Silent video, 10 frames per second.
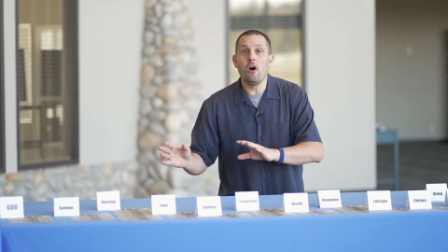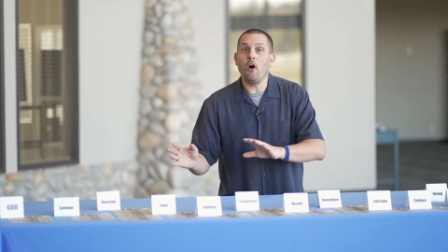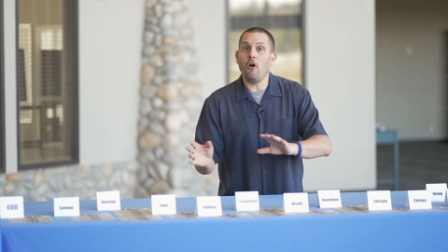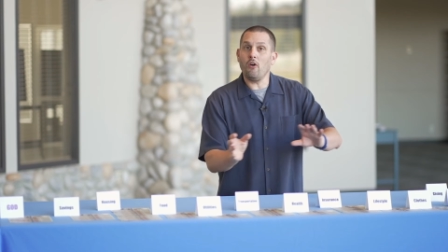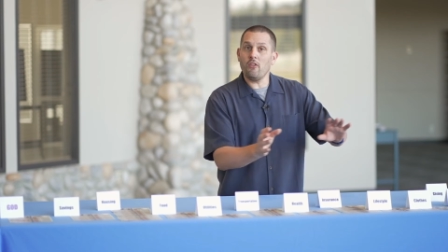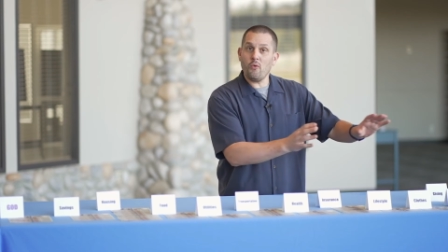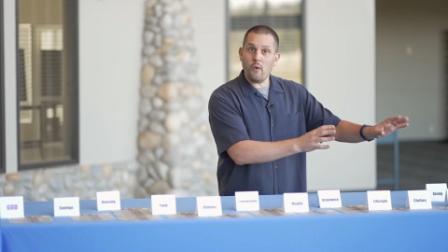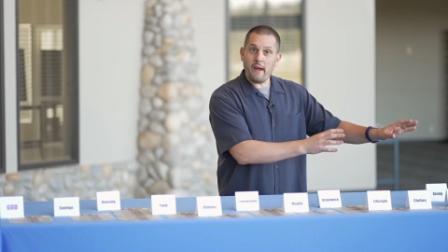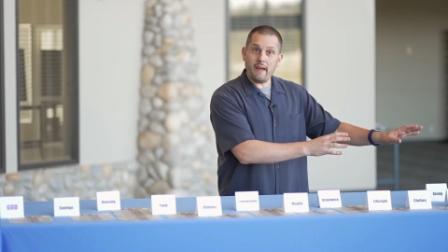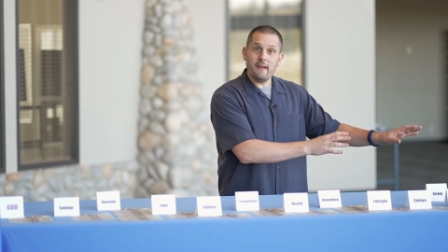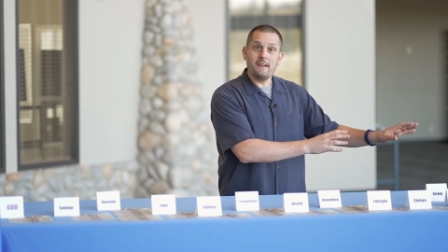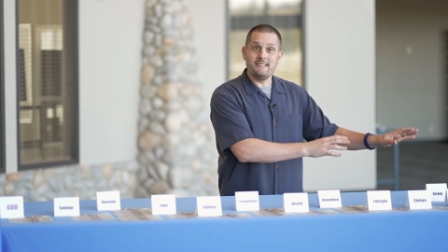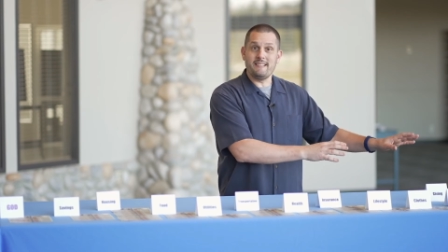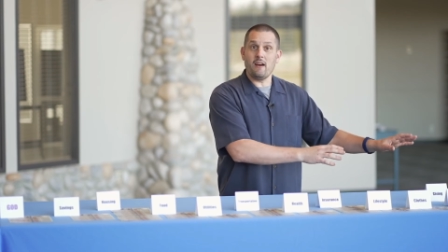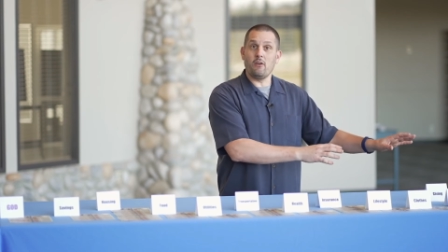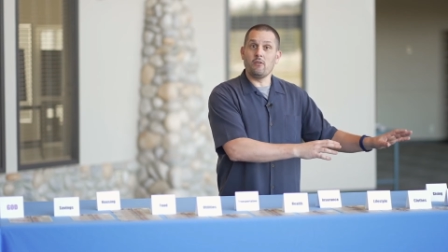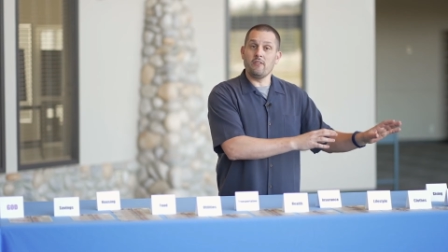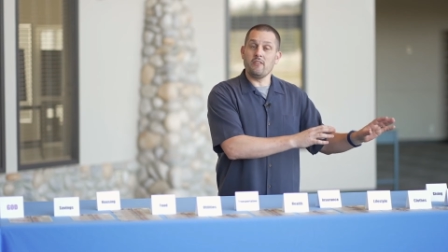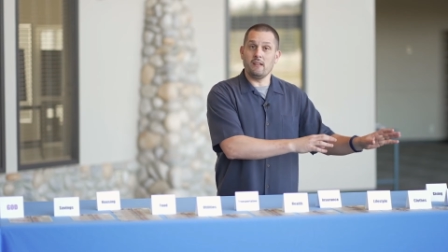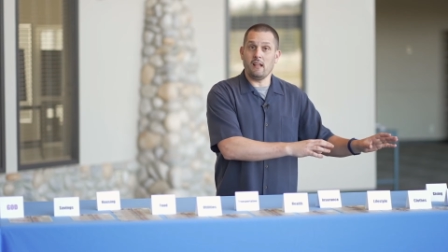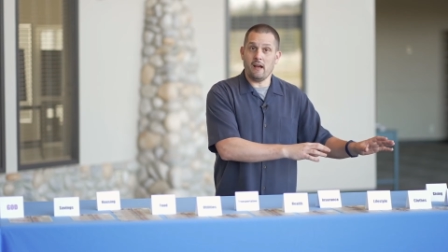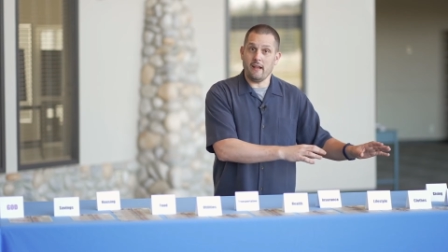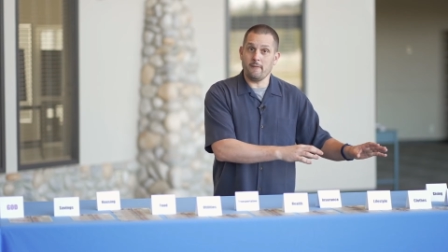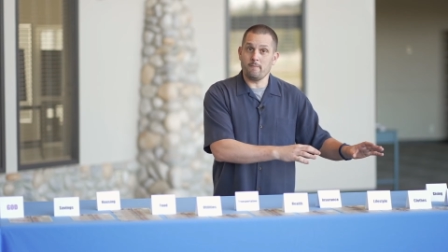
all the way down the line.